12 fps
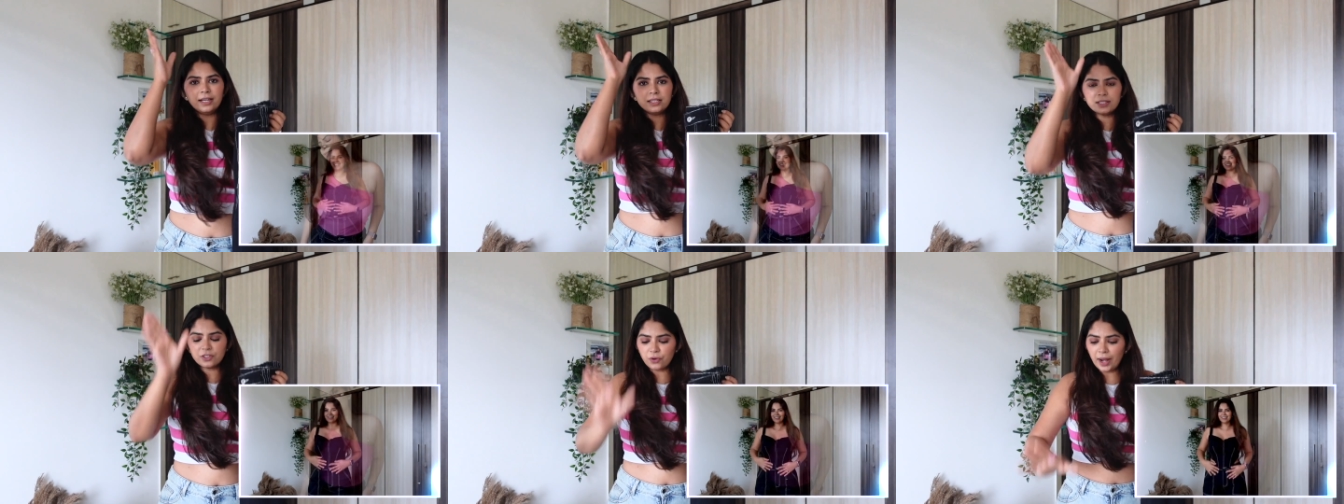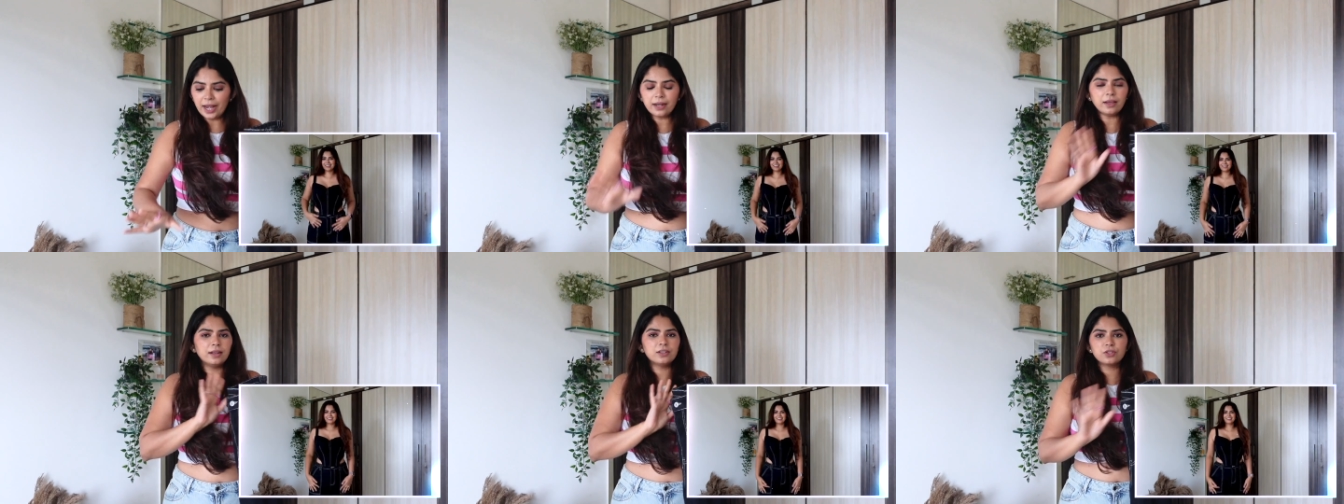
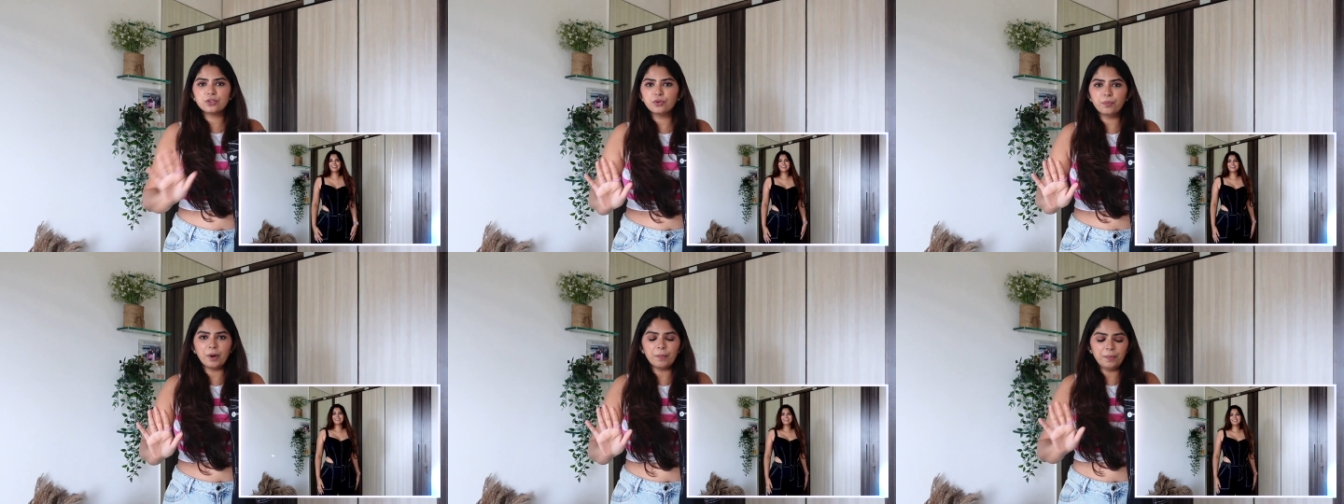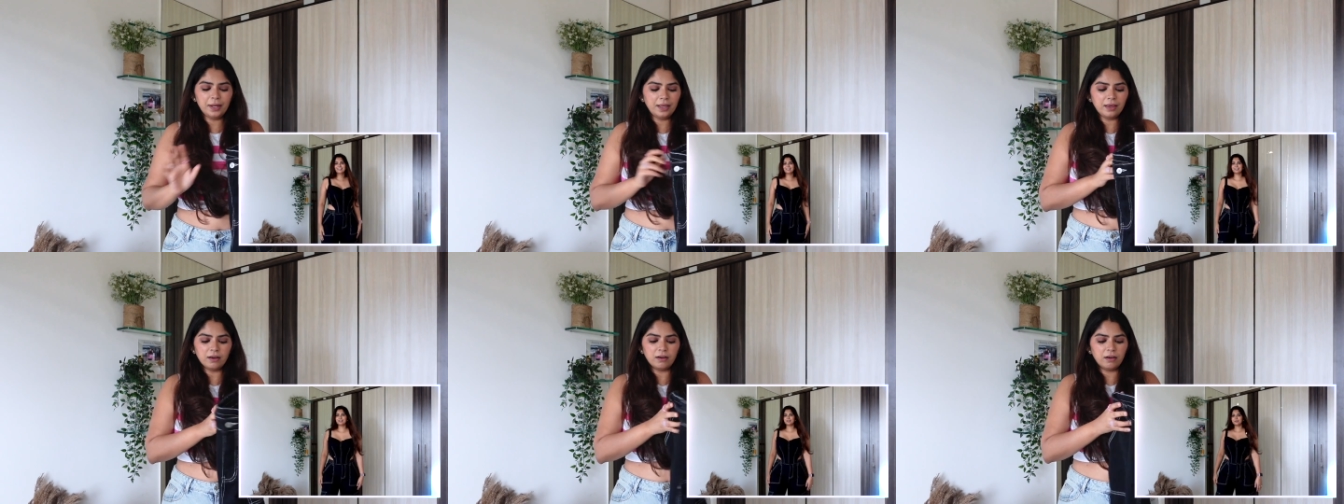straight, it's
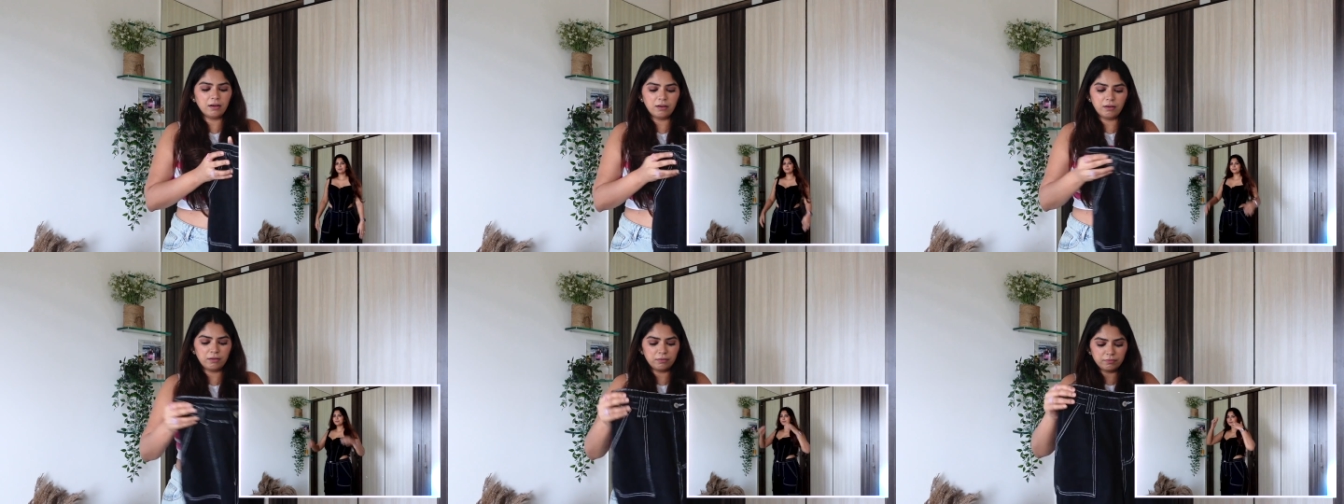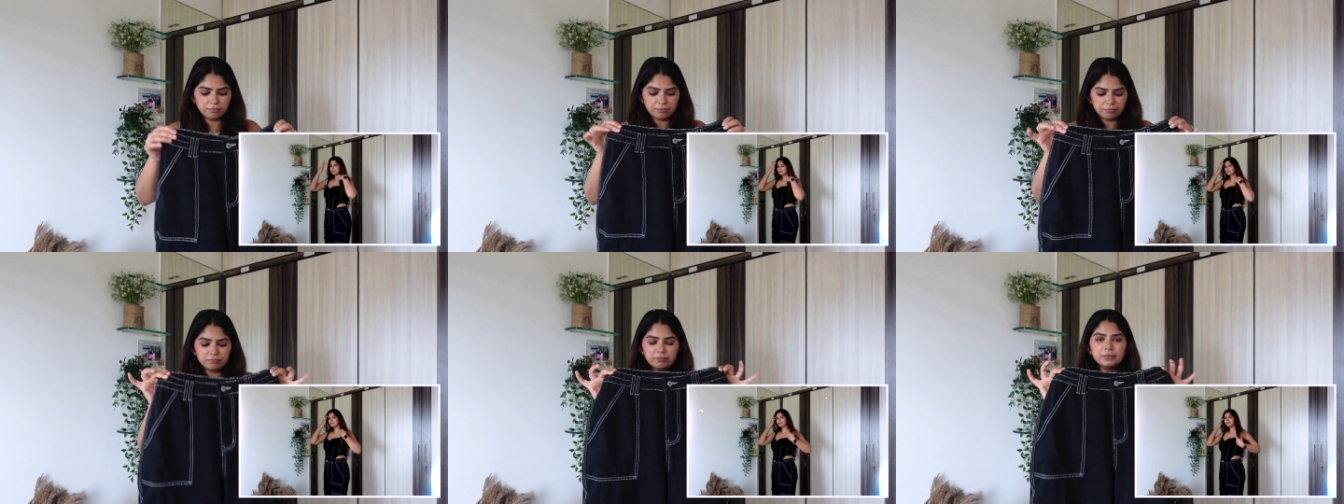superbly
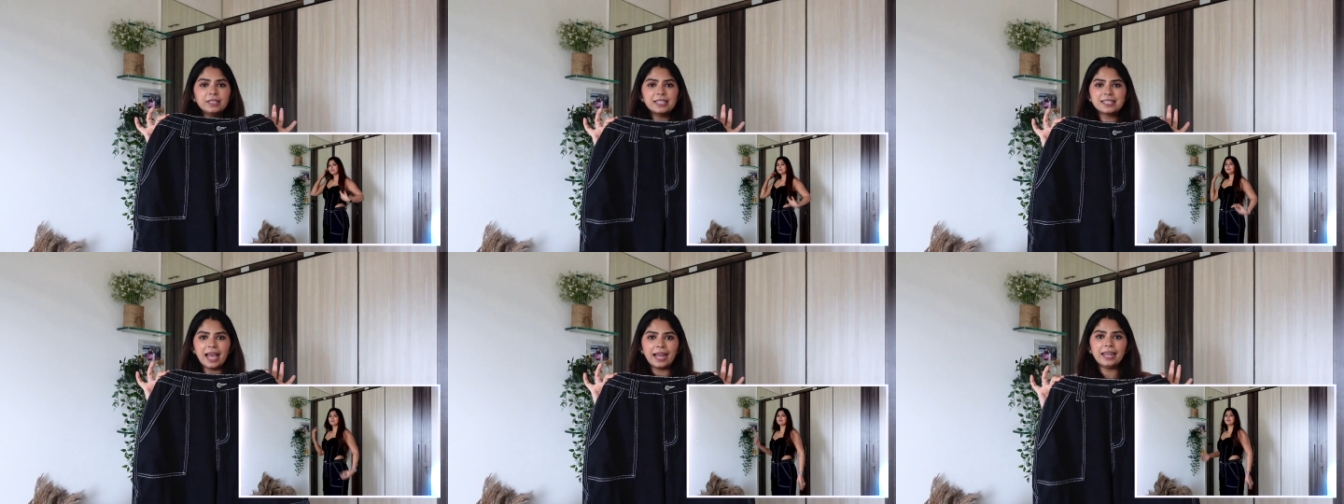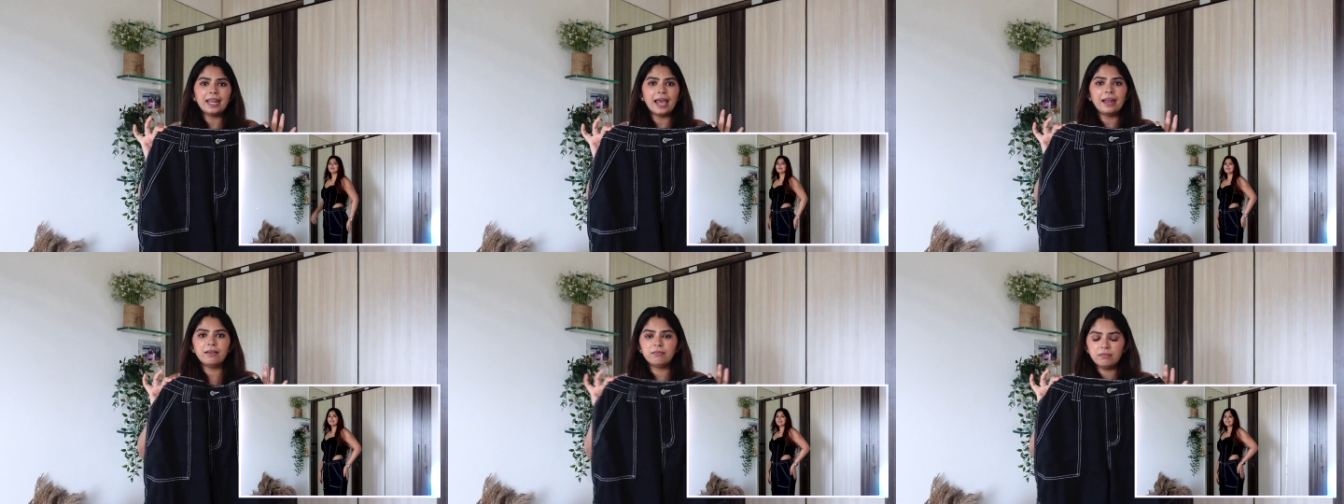designed
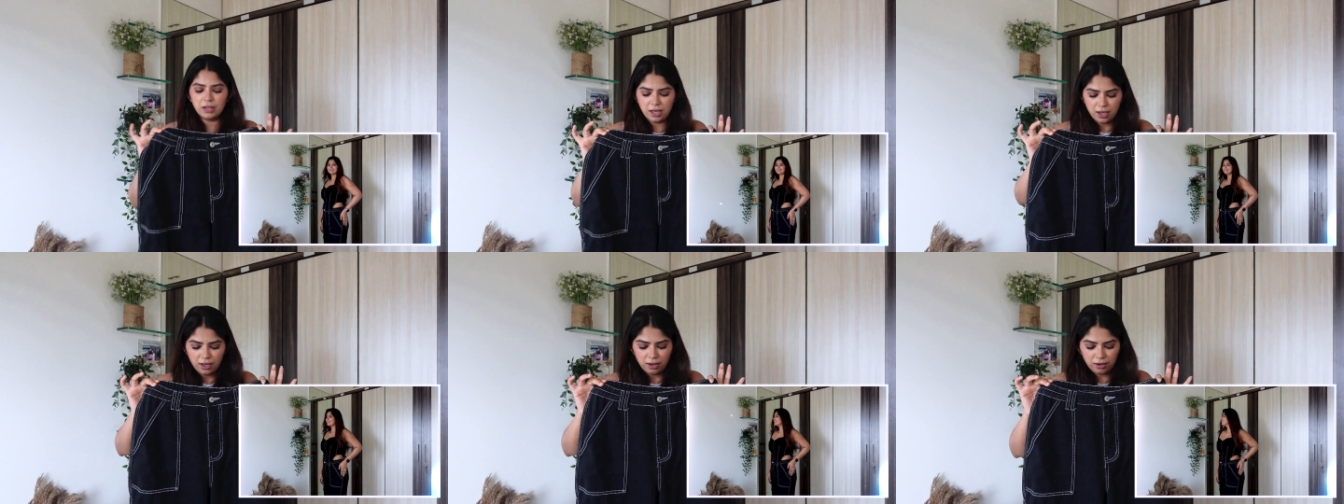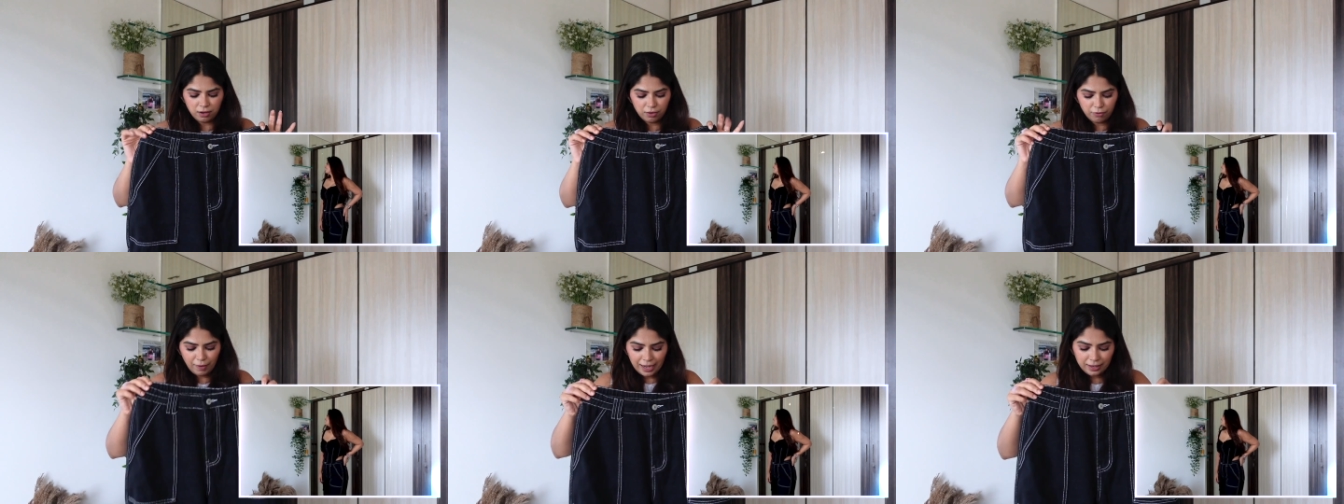and
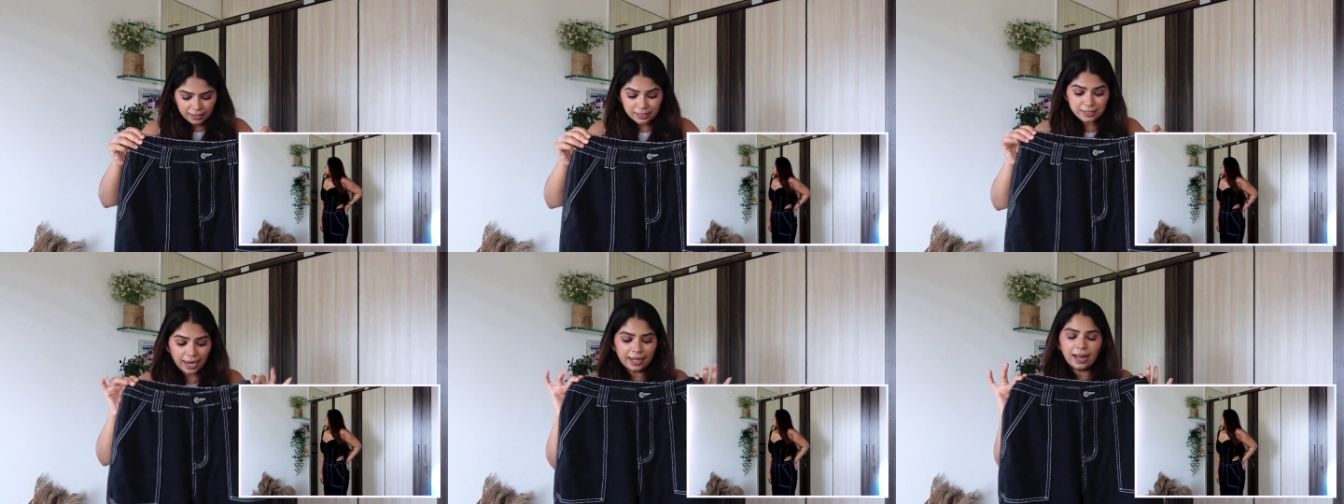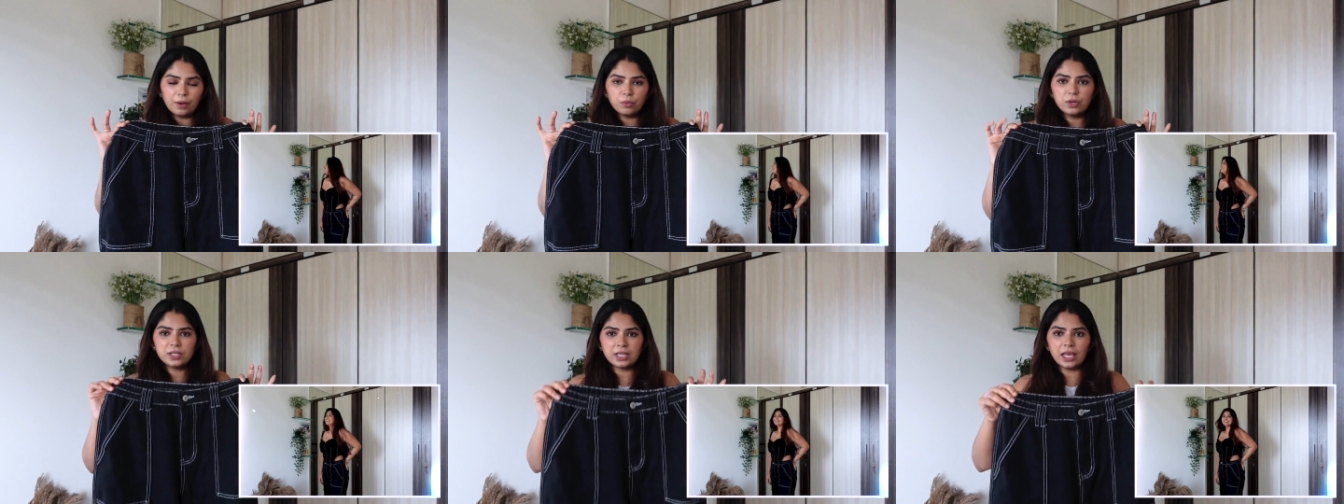well designed, I
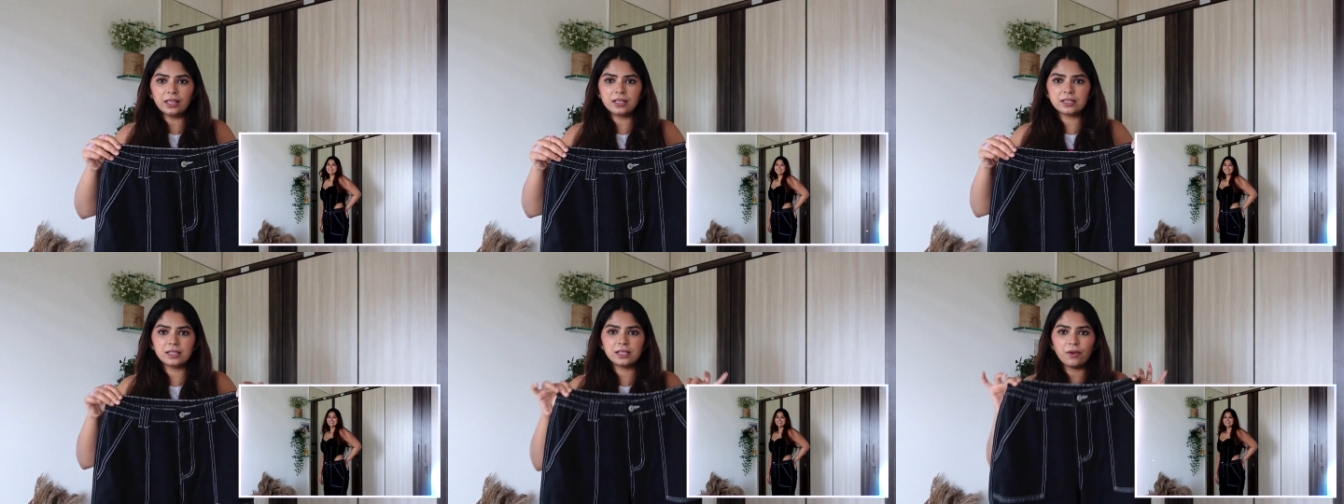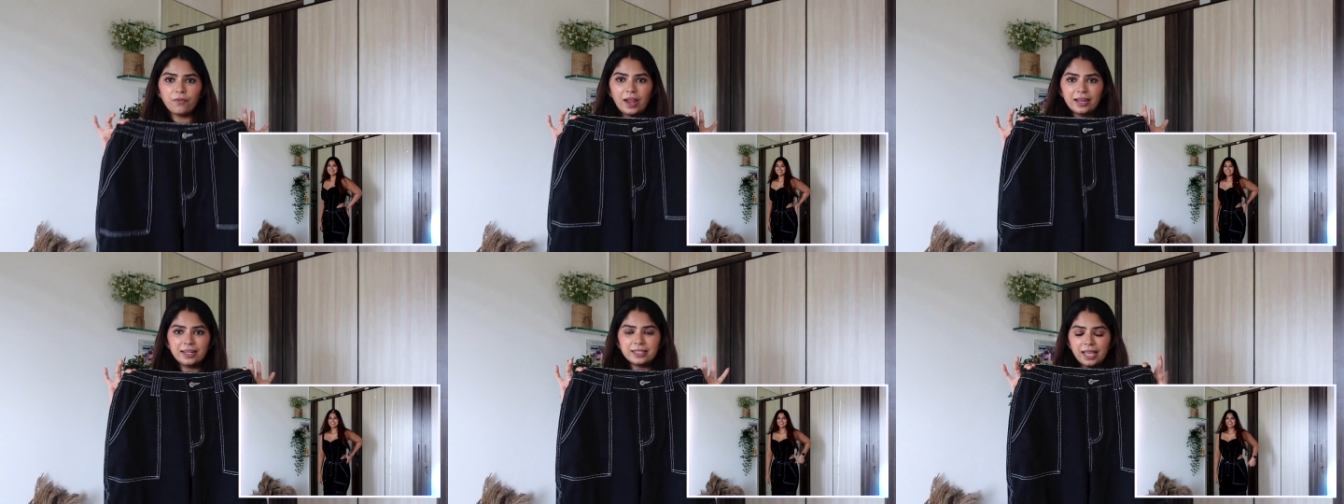would say. This is the
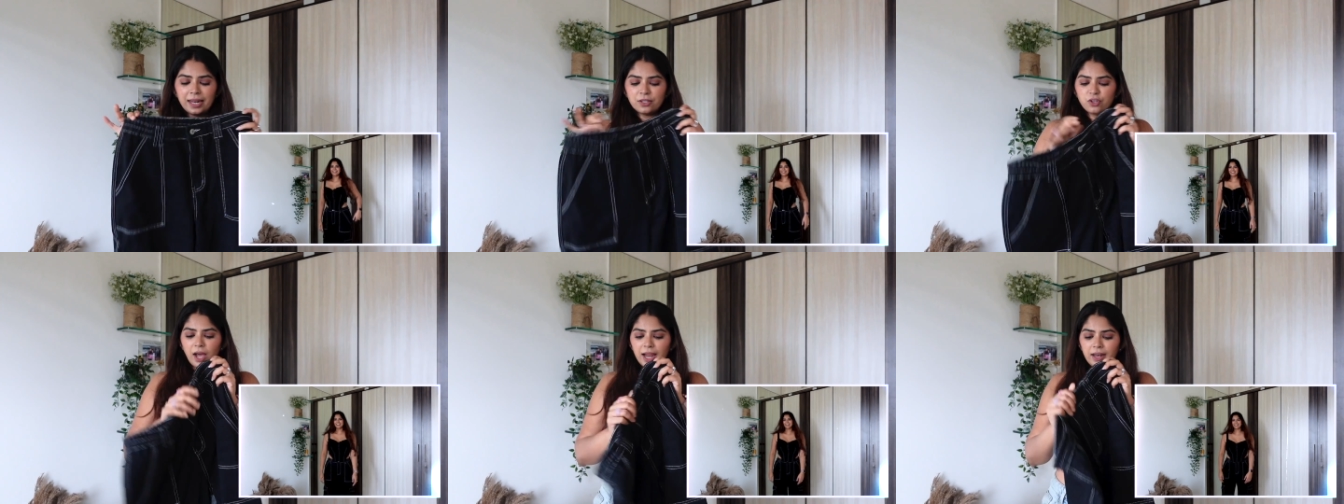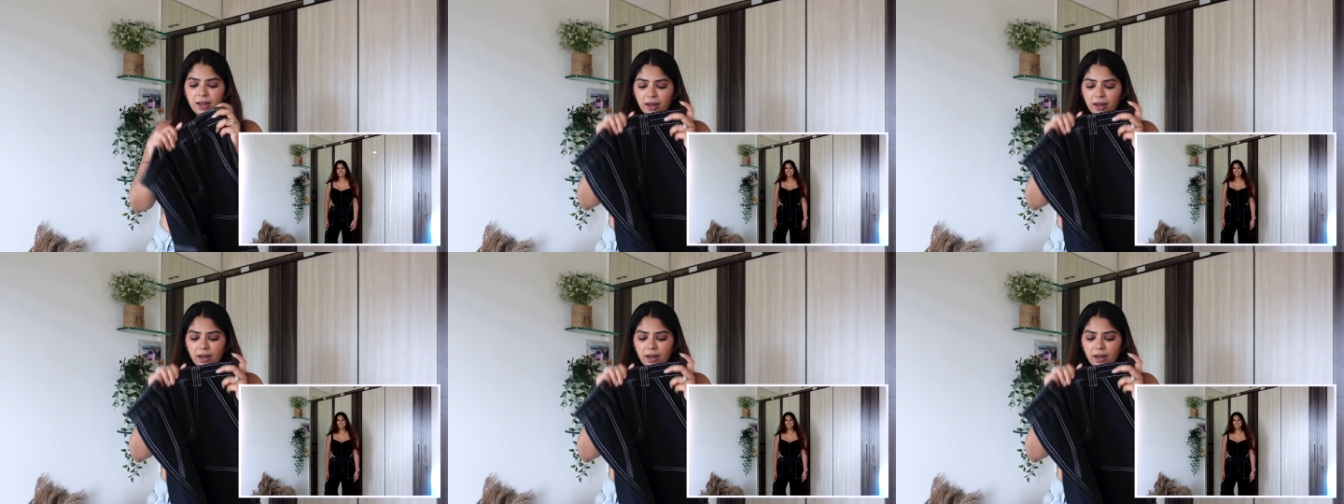well designed, so I